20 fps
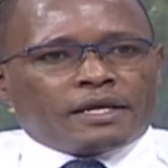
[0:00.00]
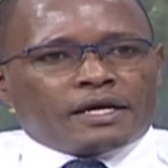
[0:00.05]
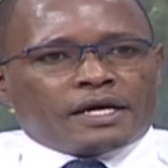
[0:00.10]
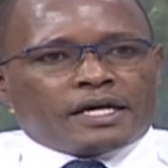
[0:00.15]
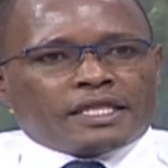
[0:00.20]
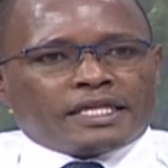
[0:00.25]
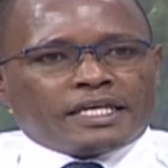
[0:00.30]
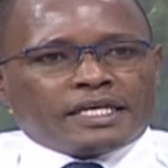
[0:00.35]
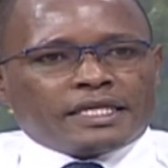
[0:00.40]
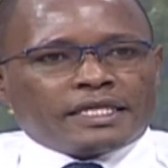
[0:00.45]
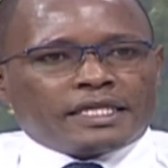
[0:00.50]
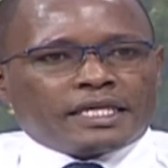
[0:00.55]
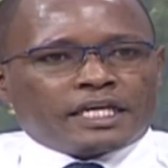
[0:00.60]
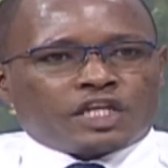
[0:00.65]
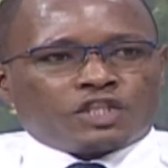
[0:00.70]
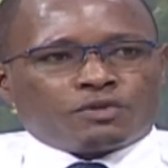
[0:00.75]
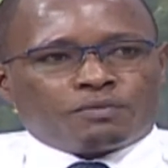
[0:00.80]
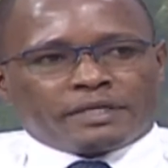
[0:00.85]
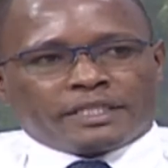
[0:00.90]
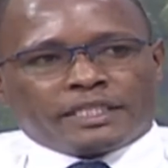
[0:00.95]
and then the
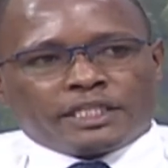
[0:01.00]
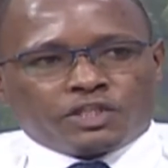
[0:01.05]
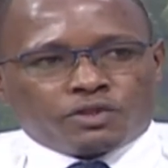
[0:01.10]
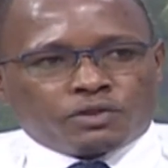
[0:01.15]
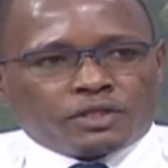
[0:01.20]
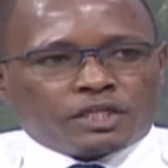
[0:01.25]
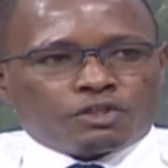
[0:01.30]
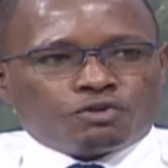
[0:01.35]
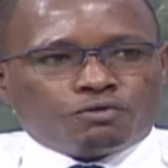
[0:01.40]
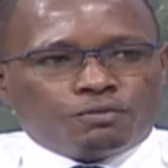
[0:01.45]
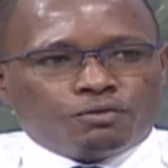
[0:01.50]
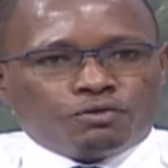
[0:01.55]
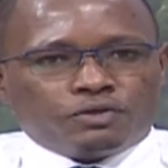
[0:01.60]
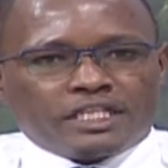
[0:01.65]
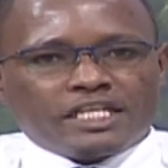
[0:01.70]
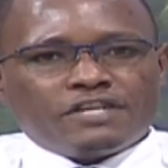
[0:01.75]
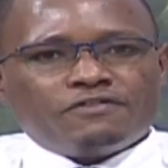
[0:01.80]
expectation that you put